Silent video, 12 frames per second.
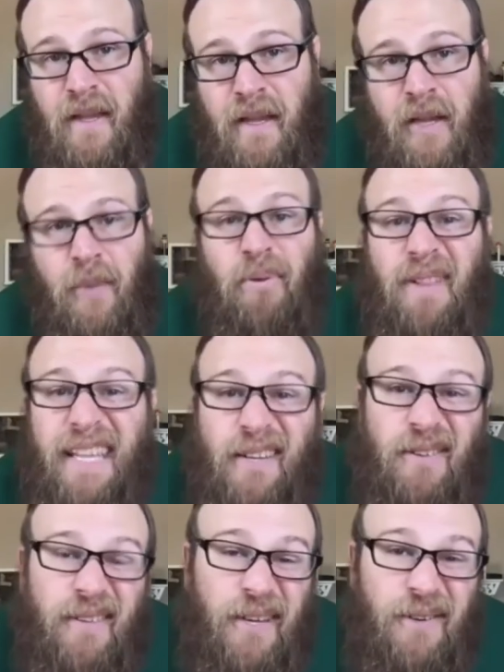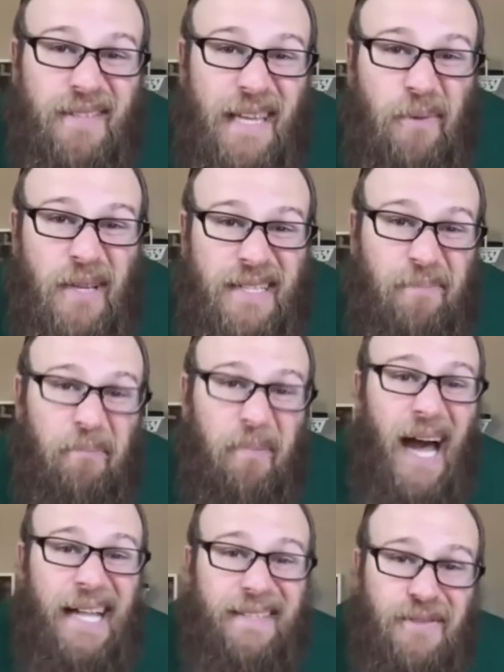Political leaders label us
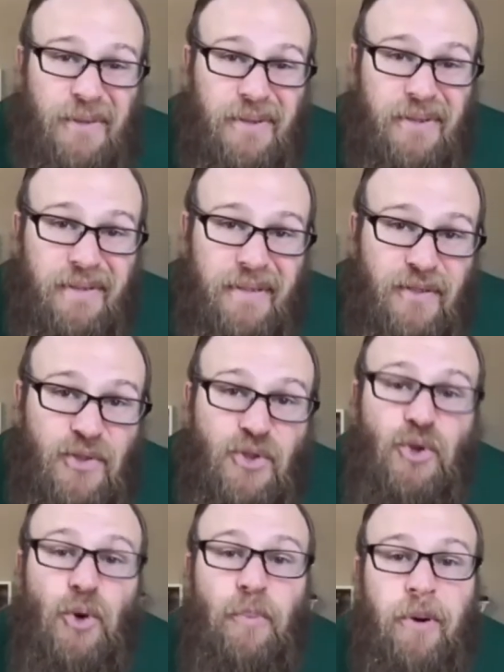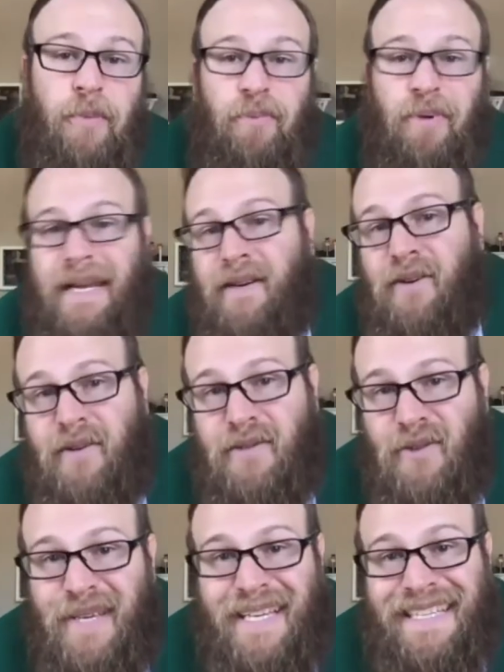monsters and super predators so
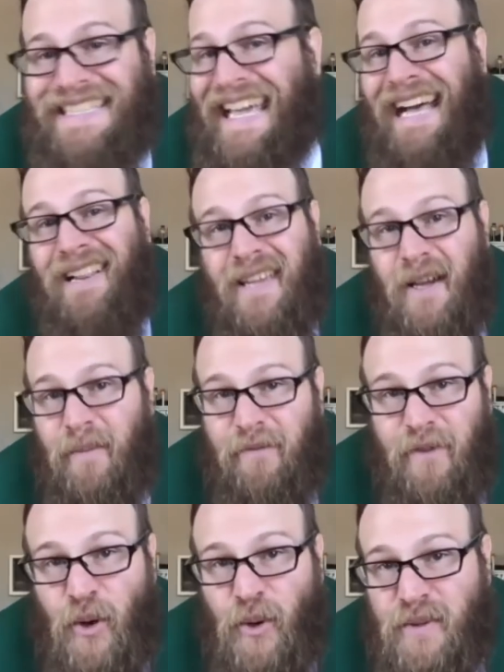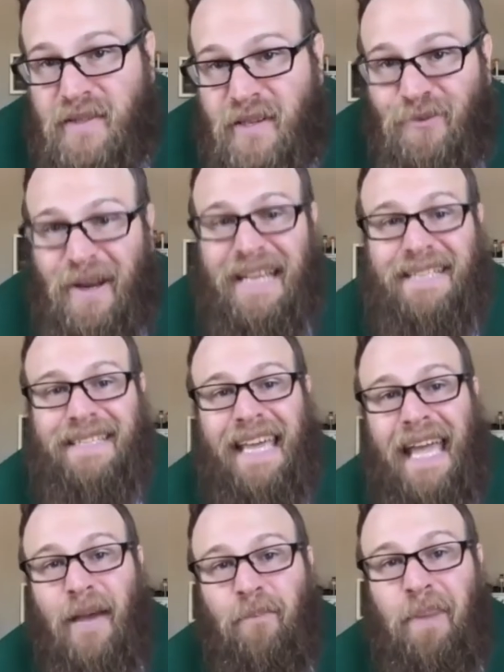they can tally up votes and raise
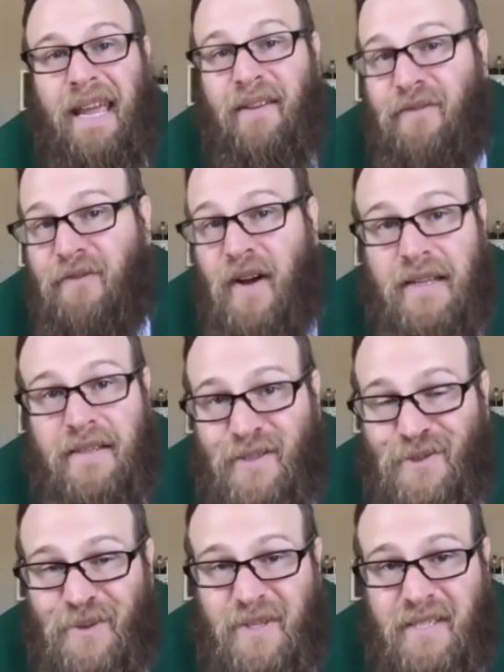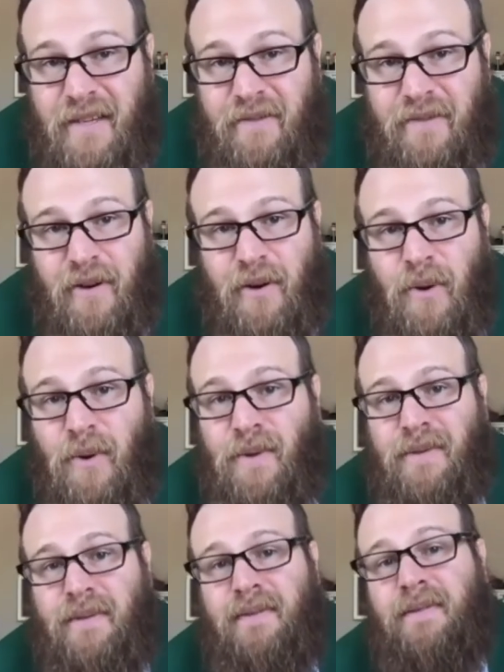campaign funds to achieve their
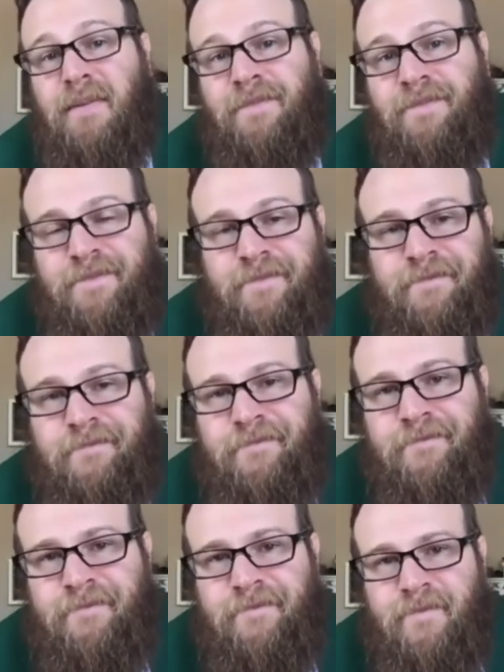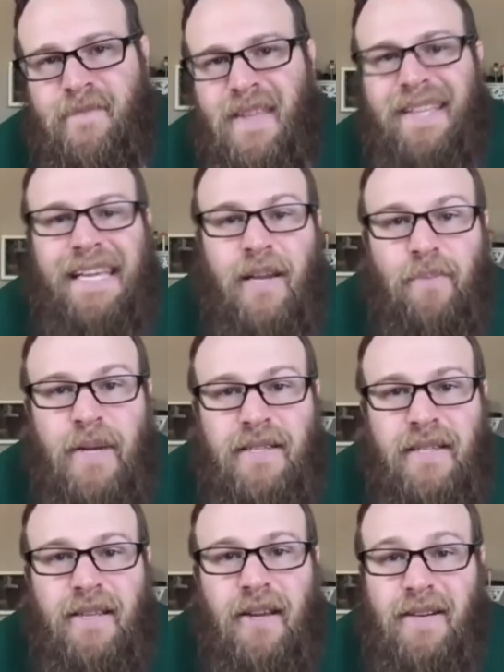goals. Then they commission
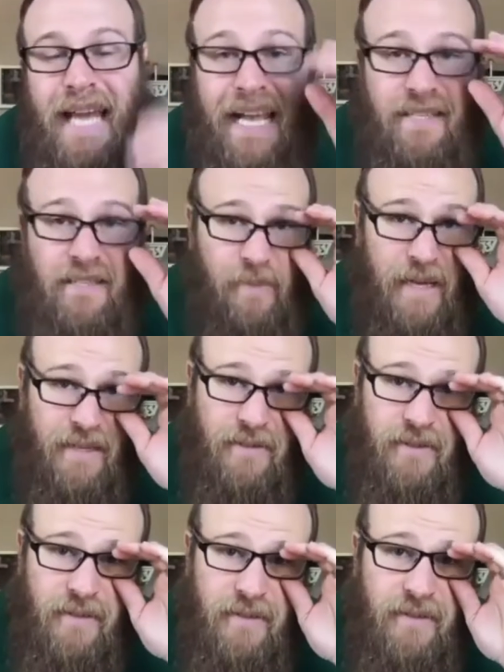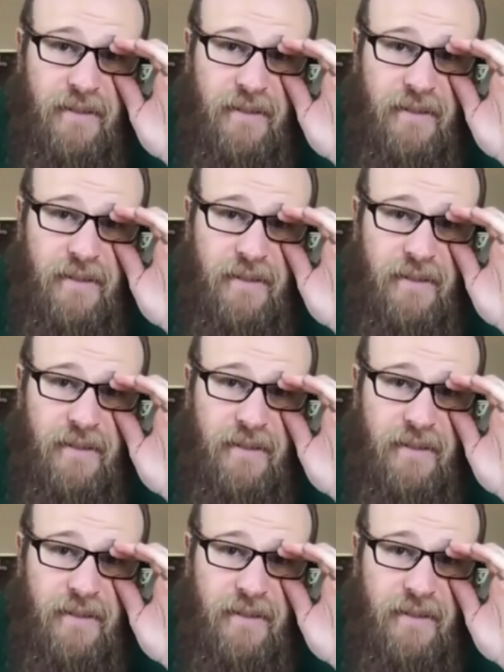their taskmasters,